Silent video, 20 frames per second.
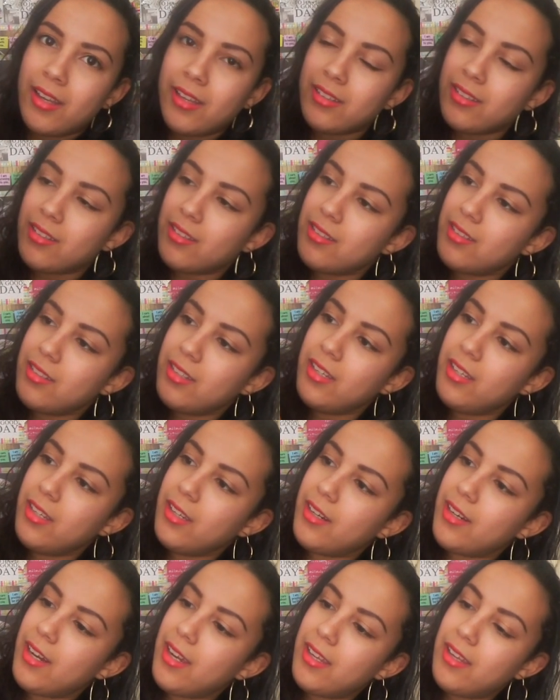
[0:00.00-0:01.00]
you can see
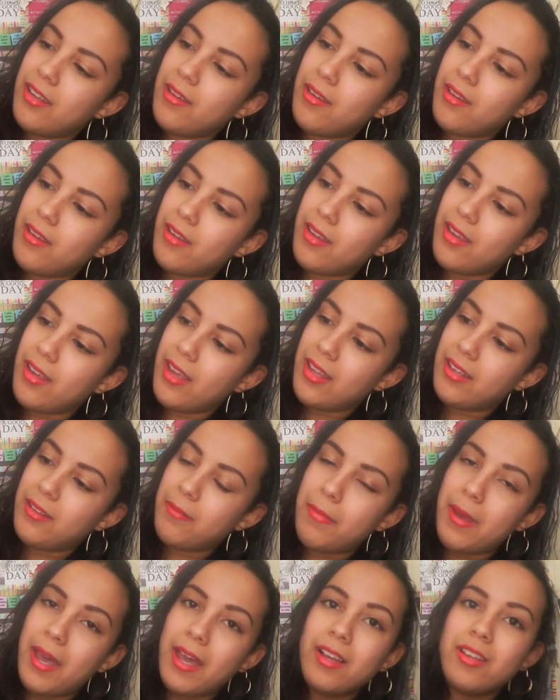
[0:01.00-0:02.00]
here and the at the
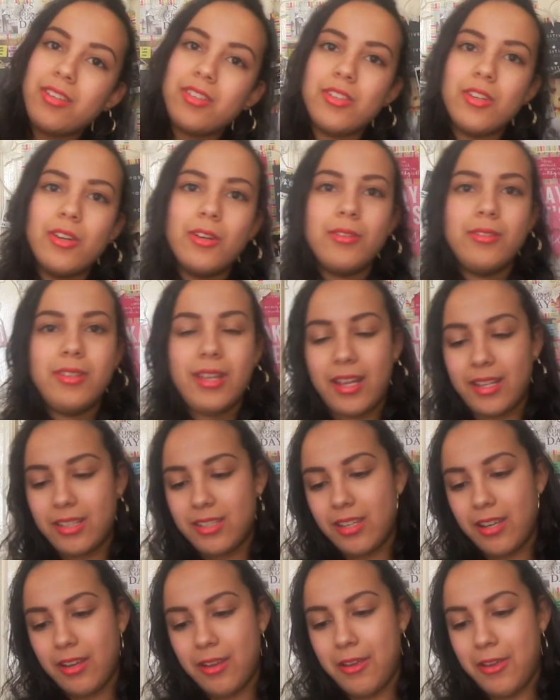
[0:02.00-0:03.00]
back so
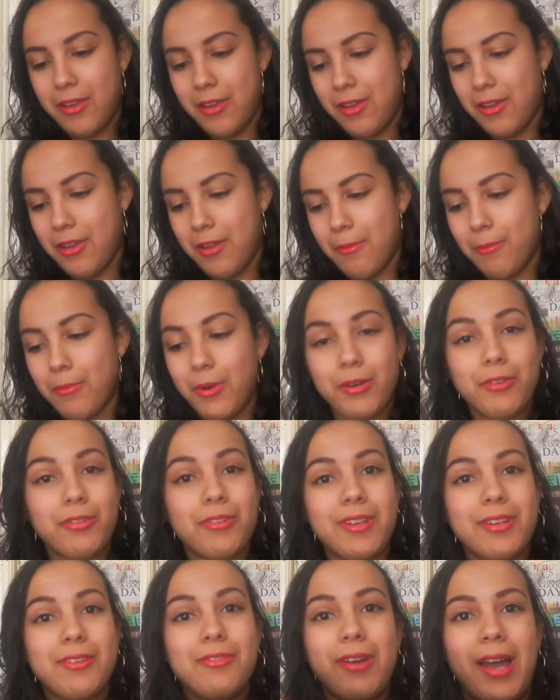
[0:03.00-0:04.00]
that's
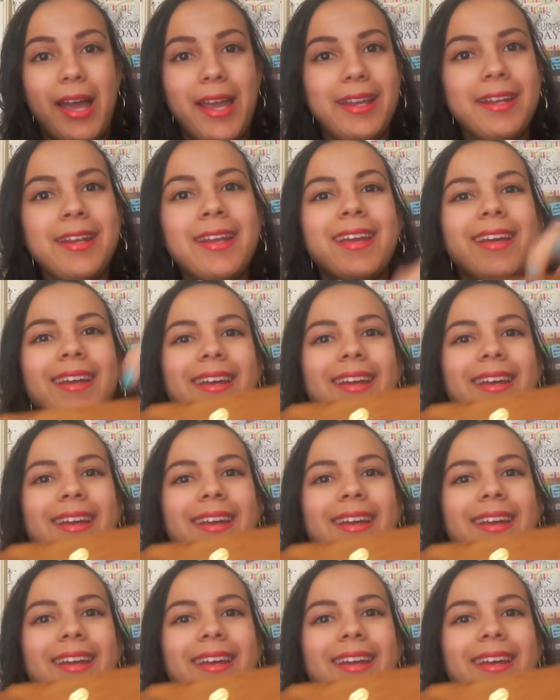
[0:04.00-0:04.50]
perfectly fine